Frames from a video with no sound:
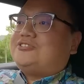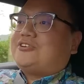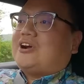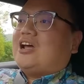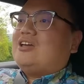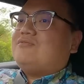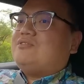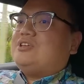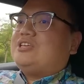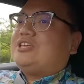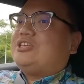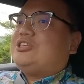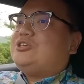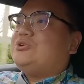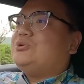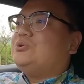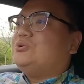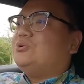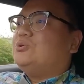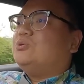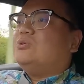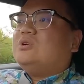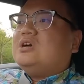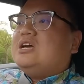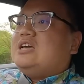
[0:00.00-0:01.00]
driving
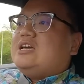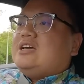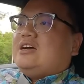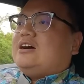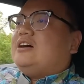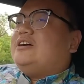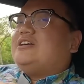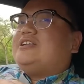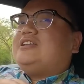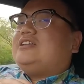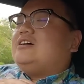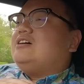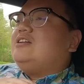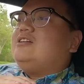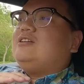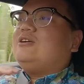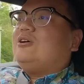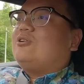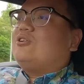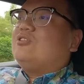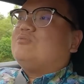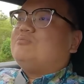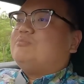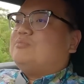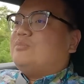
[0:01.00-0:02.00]
you. In a
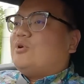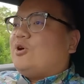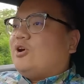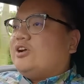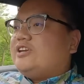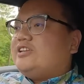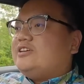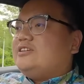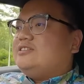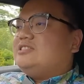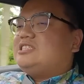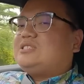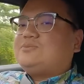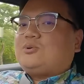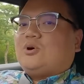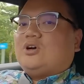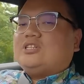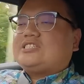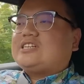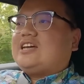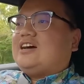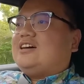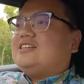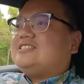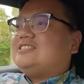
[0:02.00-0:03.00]
lot of modern
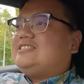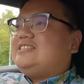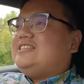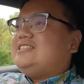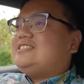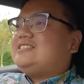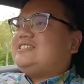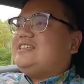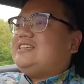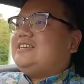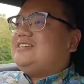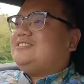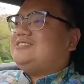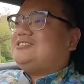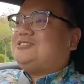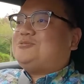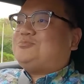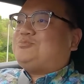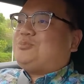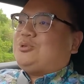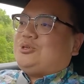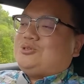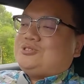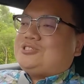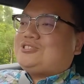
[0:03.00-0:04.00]
sports cars these days,
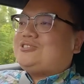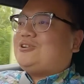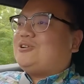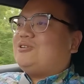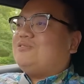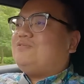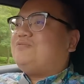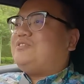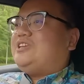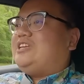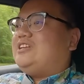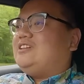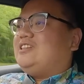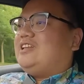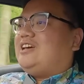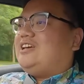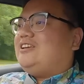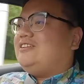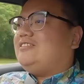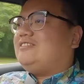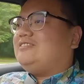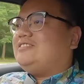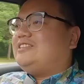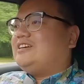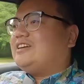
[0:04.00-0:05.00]
you sort of feel
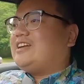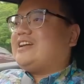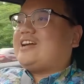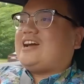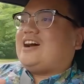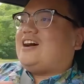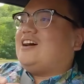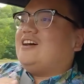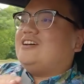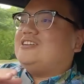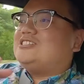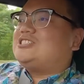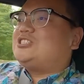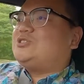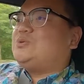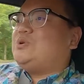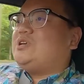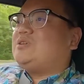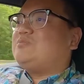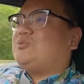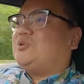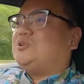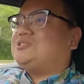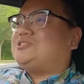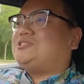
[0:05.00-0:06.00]
like the car is
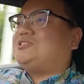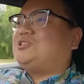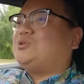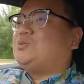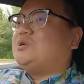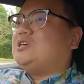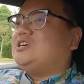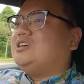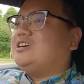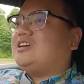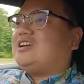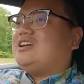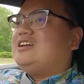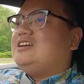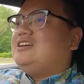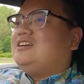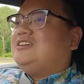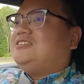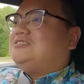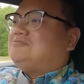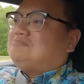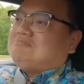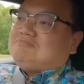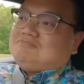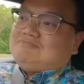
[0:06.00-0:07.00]
doing most of the work
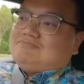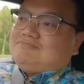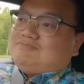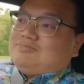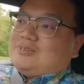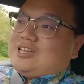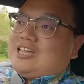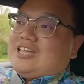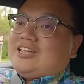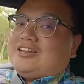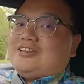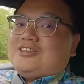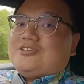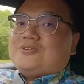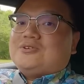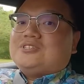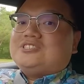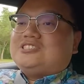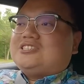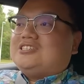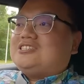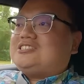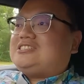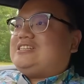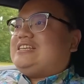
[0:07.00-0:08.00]
and you're
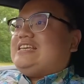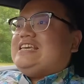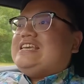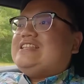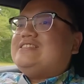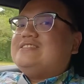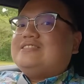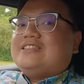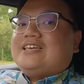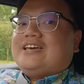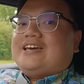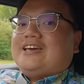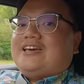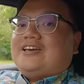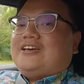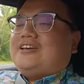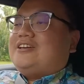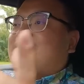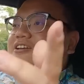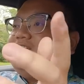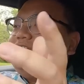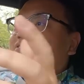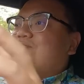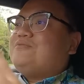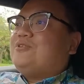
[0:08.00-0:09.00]
just in there
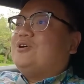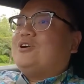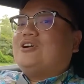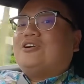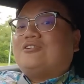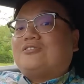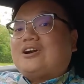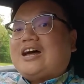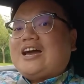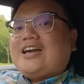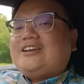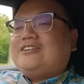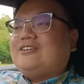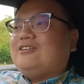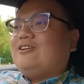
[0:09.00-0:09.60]
for a ride